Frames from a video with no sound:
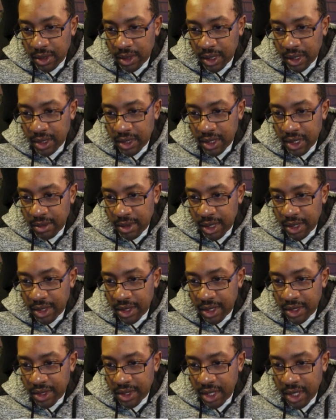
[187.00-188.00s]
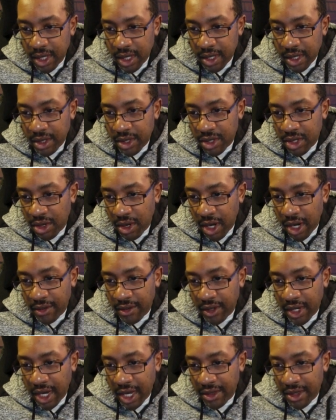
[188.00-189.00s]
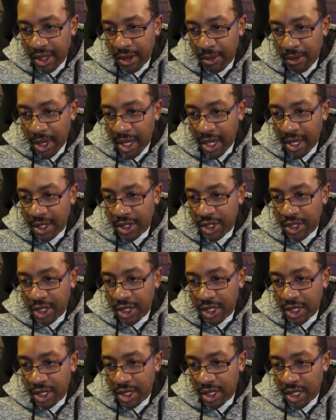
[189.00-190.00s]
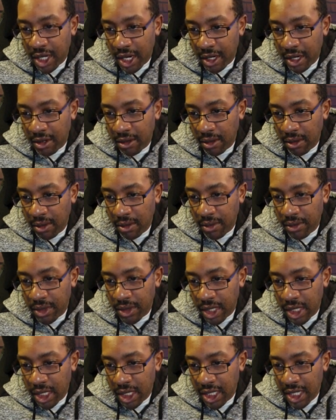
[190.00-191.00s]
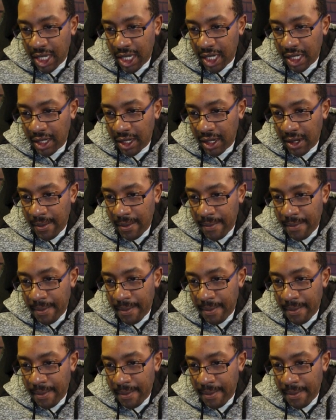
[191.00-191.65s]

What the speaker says: Let's see about this. So I've got the page title, the data,